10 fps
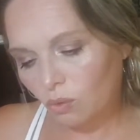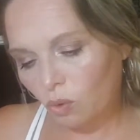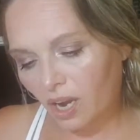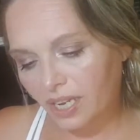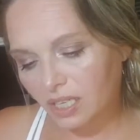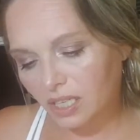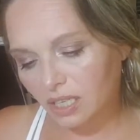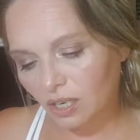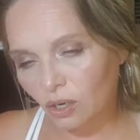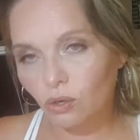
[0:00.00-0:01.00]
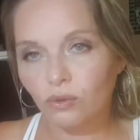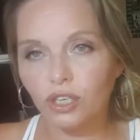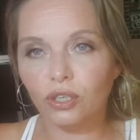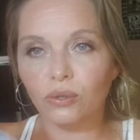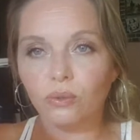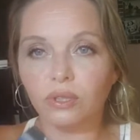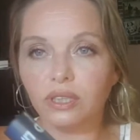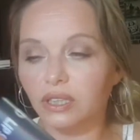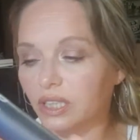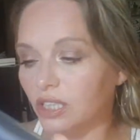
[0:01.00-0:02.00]
Y-E-O-U,
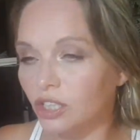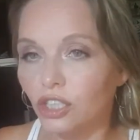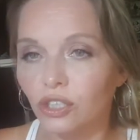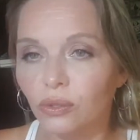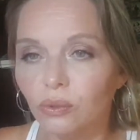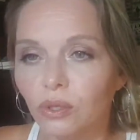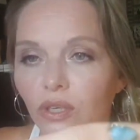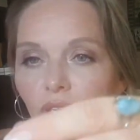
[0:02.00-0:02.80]
Lily You.